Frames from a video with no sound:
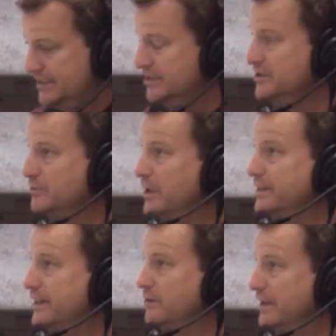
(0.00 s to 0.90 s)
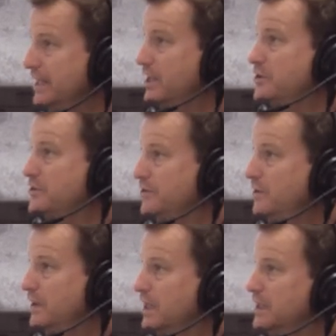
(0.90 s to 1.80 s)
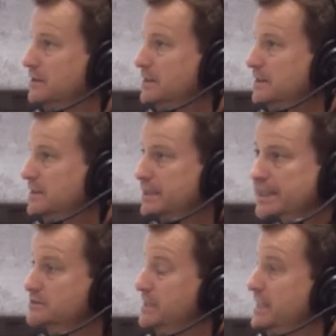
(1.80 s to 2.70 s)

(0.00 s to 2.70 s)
I know you run the air raid, and I know you throw it a lot. And here's a